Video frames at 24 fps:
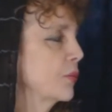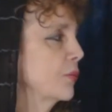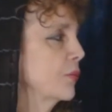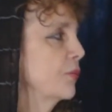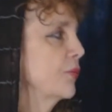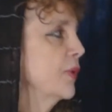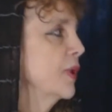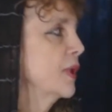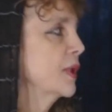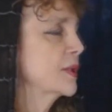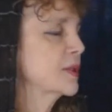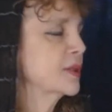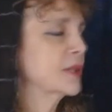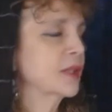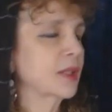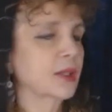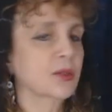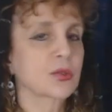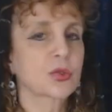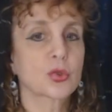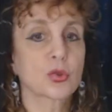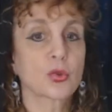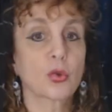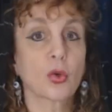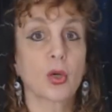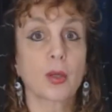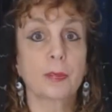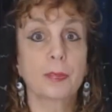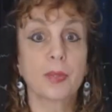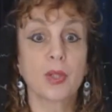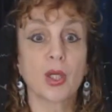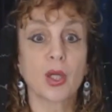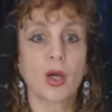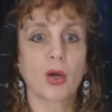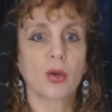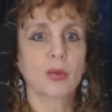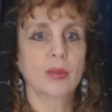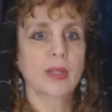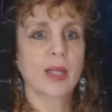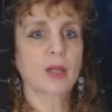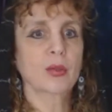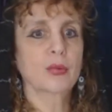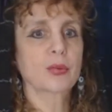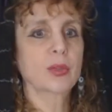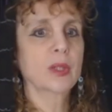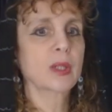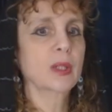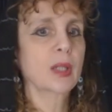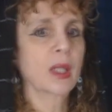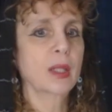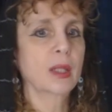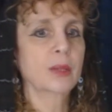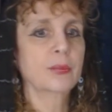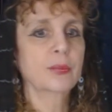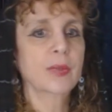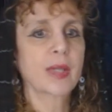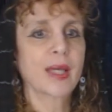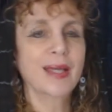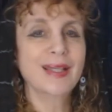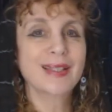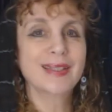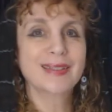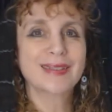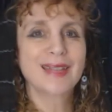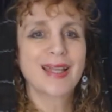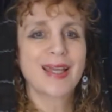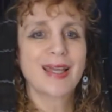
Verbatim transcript: Venus in Scorpio, in that green line. Okay.